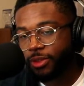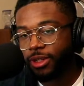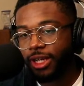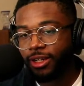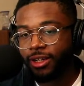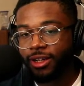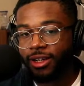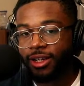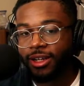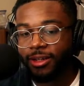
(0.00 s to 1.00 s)
A
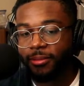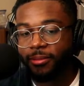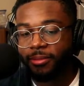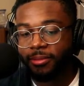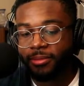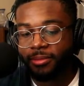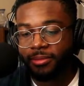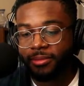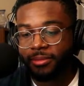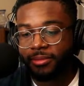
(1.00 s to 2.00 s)
listening party.
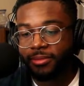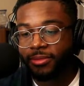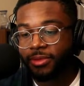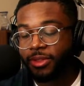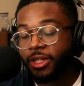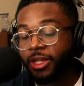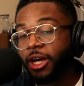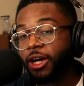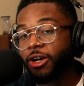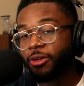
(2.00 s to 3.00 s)
We'll have a Donda
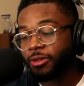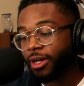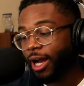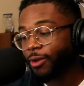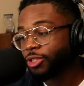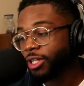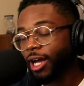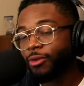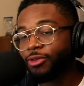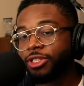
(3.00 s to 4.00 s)
listening party for it.
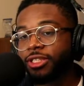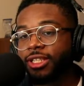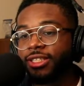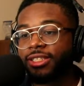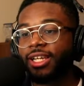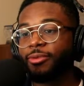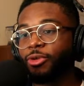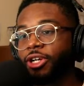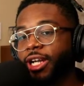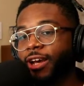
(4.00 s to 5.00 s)
I was just gonna say
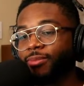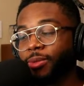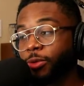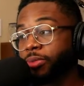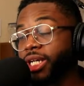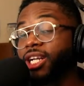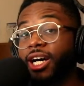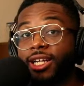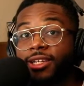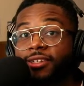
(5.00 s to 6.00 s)
we're gonna have people bid
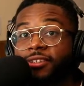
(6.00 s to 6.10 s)
on it.